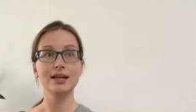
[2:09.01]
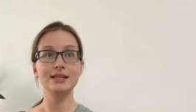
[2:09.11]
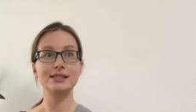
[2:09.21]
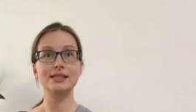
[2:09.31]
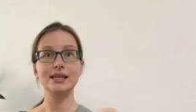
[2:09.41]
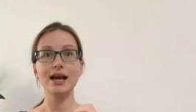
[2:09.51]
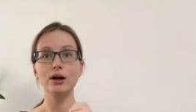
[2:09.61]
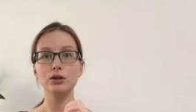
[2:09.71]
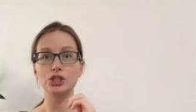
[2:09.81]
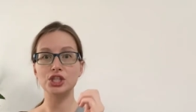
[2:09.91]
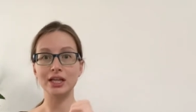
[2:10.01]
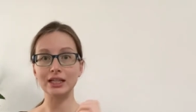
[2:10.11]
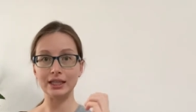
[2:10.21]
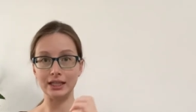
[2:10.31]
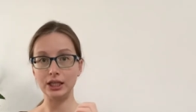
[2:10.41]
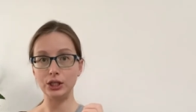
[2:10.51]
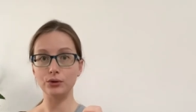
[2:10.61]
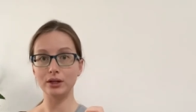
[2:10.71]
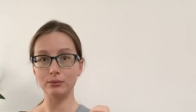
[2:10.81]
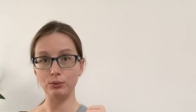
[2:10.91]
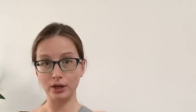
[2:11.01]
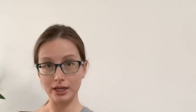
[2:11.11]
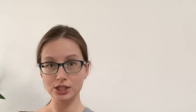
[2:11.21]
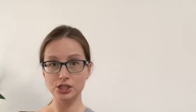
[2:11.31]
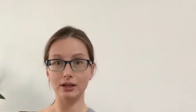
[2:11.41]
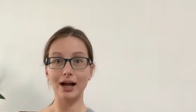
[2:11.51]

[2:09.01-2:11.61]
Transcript: see how gently you can brush,